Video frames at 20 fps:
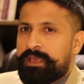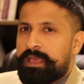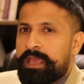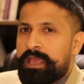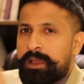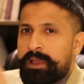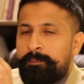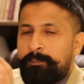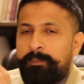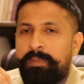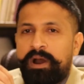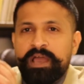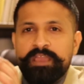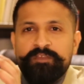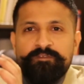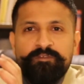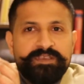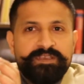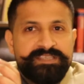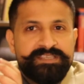my
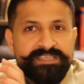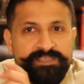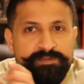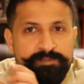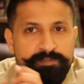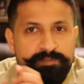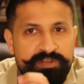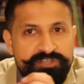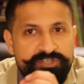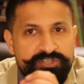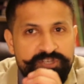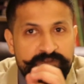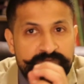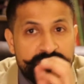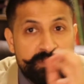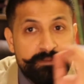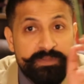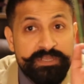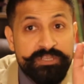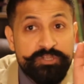face expression will
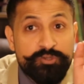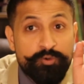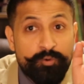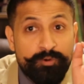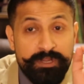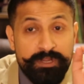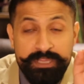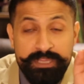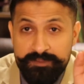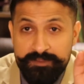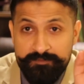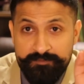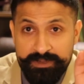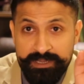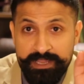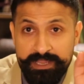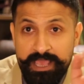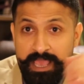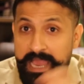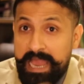be totally different.
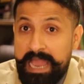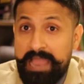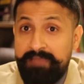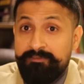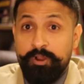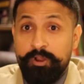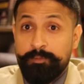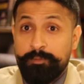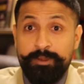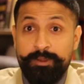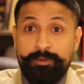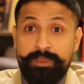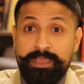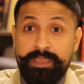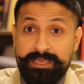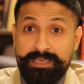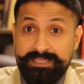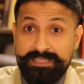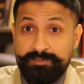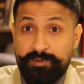I will not be looking at
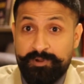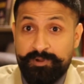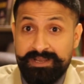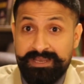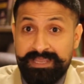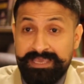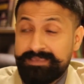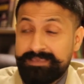this bottle like,